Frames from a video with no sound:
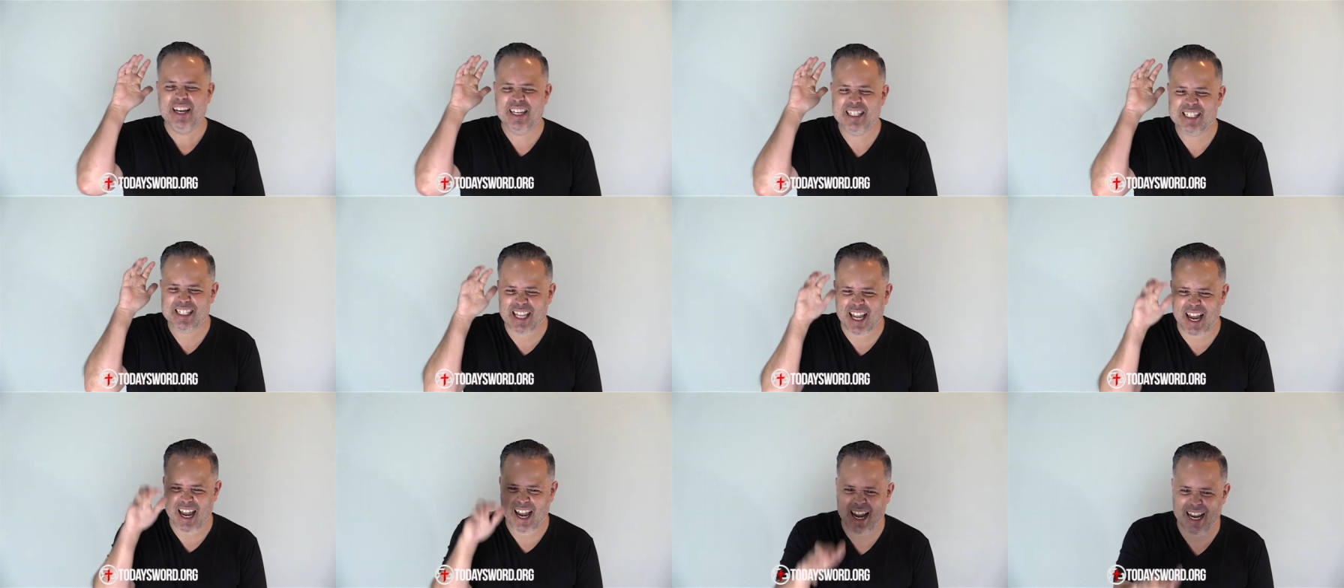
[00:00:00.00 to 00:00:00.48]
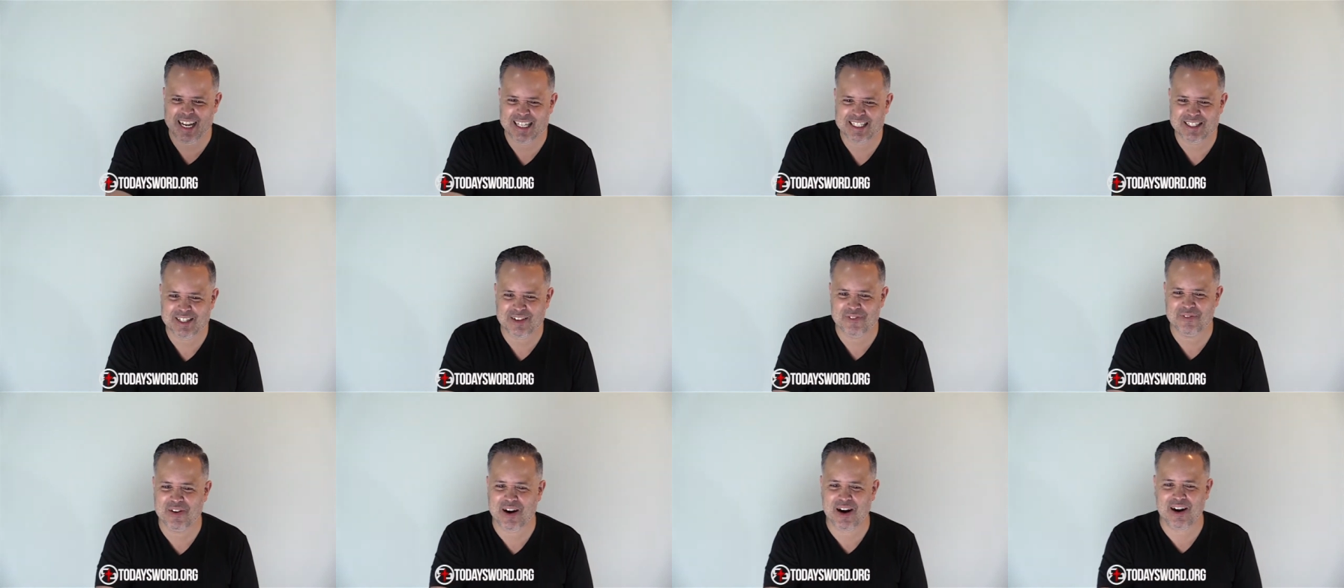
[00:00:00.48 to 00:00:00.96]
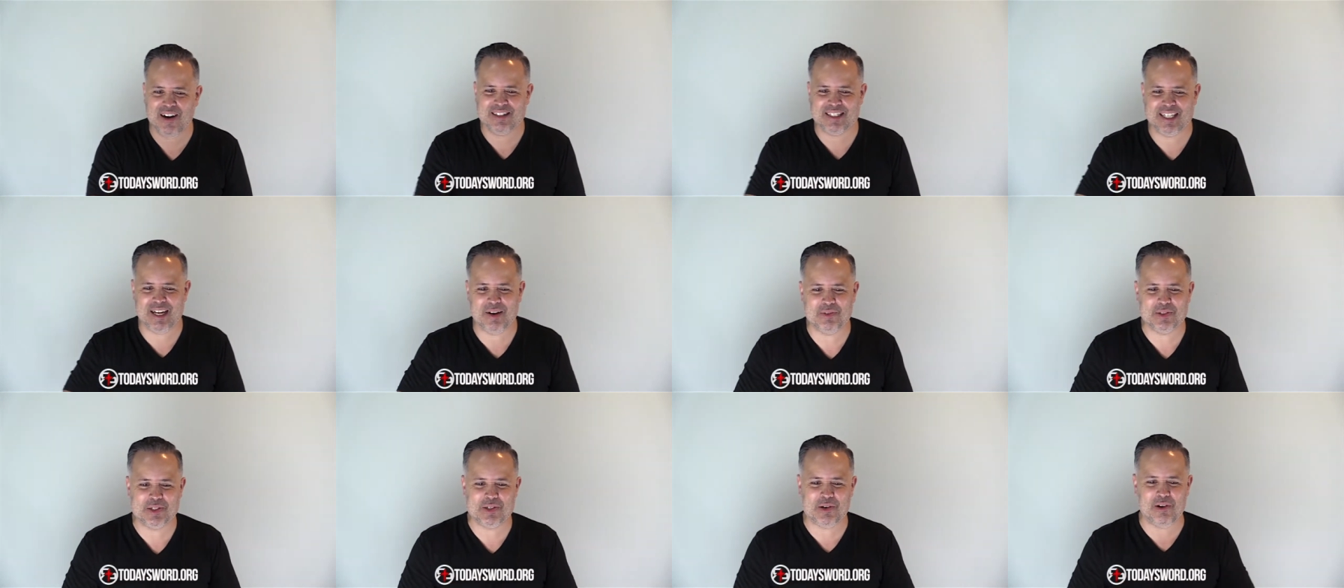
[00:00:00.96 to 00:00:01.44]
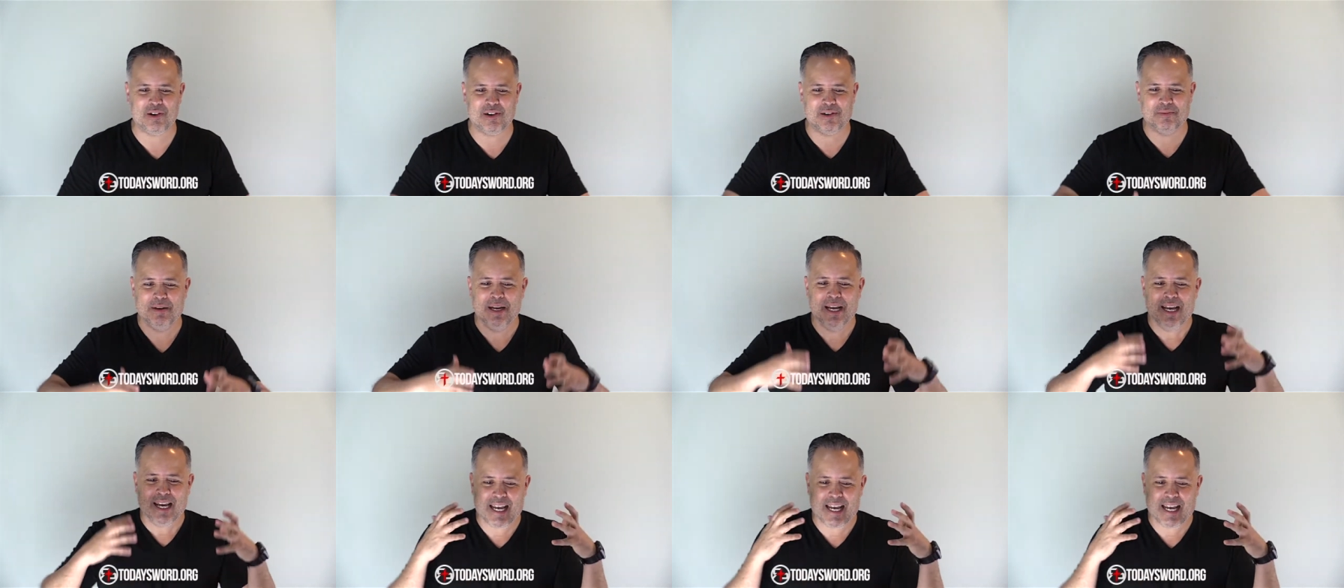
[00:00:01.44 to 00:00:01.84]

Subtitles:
It's the hand of God that was on him.